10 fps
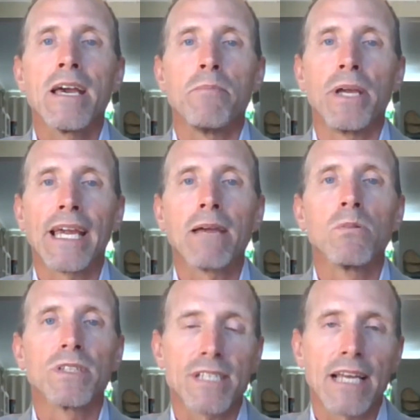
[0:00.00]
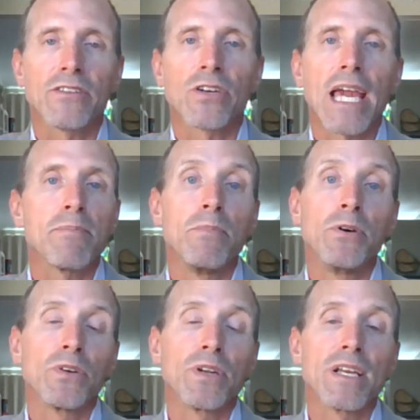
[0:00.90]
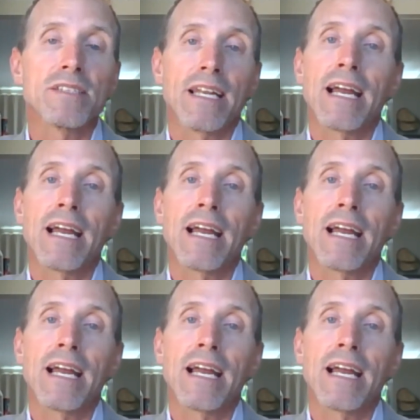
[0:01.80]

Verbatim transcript: being able to take their capabilities and